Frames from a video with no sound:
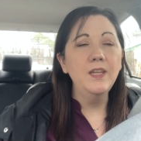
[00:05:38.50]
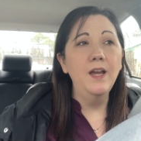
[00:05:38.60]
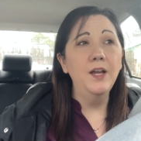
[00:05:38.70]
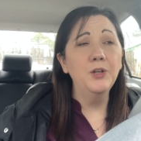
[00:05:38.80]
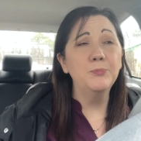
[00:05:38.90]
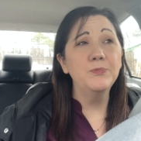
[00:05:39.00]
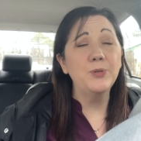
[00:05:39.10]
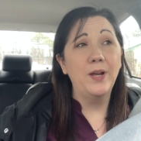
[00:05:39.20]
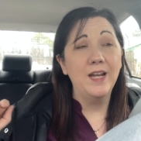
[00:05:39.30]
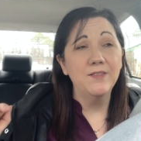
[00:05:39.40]
Um,
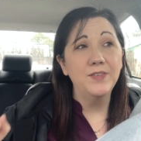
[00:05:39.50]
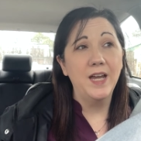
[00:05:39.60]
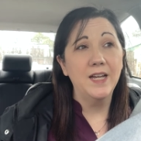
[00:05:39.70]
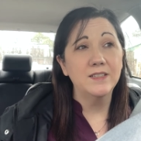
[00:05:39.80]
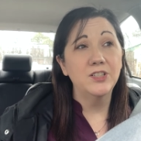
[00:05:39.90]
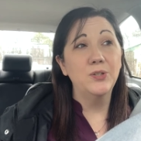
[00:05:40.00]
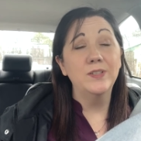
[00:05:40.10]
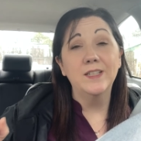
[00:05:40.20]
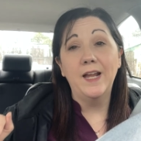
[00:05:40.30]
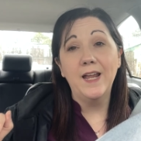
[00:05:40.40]
so I have that to do,
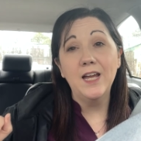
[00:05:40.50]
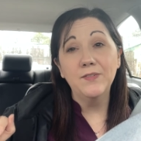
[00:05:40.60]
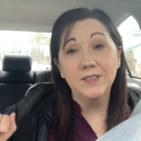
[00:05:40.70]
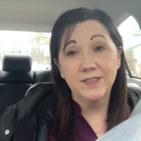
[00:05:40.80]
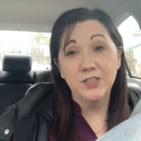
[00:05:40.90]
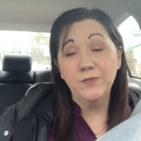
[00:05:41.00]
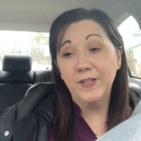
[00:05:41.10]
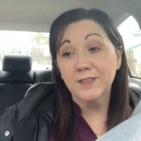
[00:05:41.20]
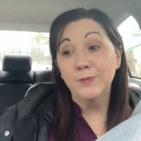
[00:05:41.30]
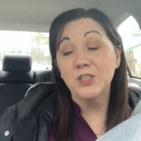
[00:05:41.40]
and then I have a Stitch
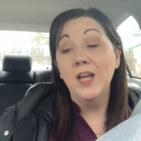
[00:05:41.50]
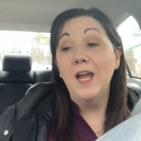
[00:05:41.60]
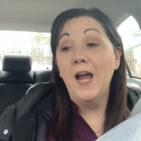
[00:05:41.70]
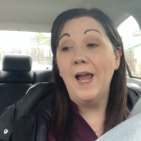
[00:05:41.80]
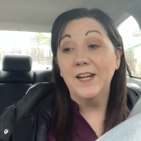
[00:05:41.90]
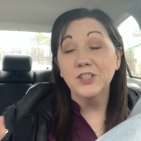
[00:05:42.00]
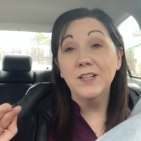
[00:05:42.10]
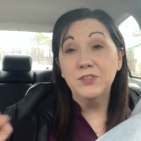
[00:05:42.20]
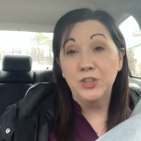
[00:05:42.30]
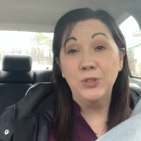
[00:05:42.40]
Fix, which I actually
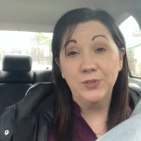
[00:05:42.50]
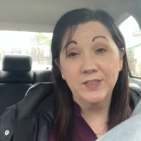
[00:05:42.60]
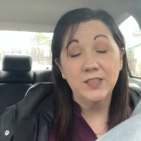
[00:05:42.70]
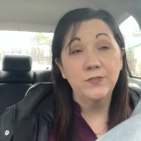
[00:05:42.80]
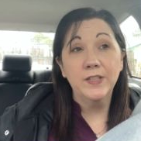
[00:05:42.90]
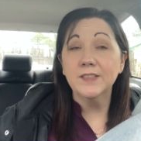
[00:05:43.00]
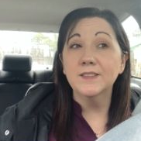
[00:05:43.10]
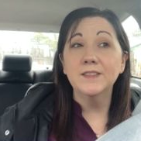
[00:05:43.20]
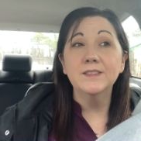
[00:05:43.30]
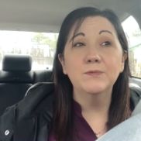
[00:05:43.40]
have two Stitch
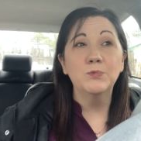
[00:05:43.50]
Fixes.